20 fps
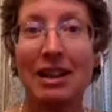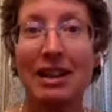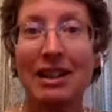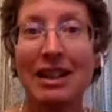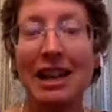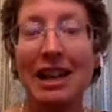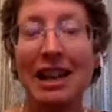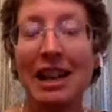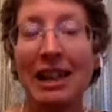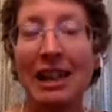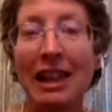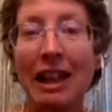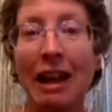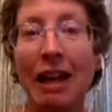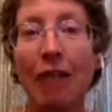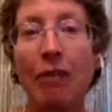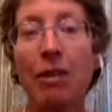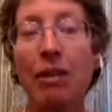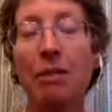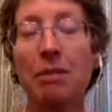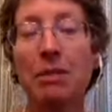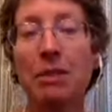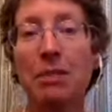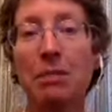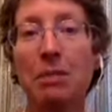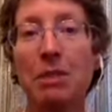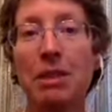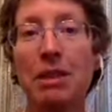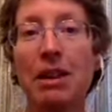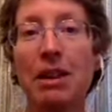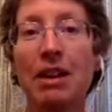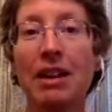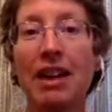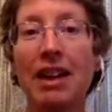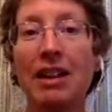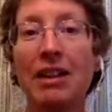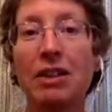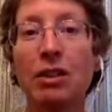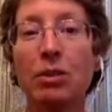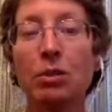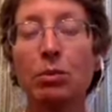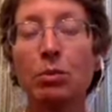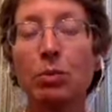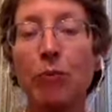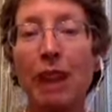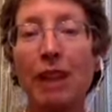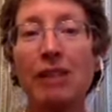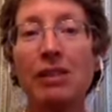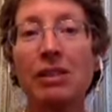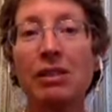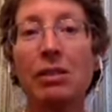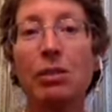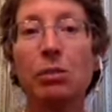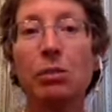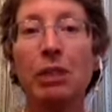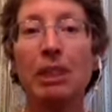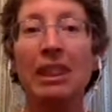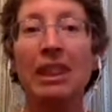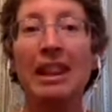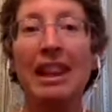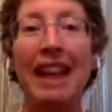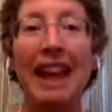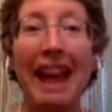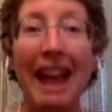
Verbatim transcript: to allow them to be there and to wrestle with the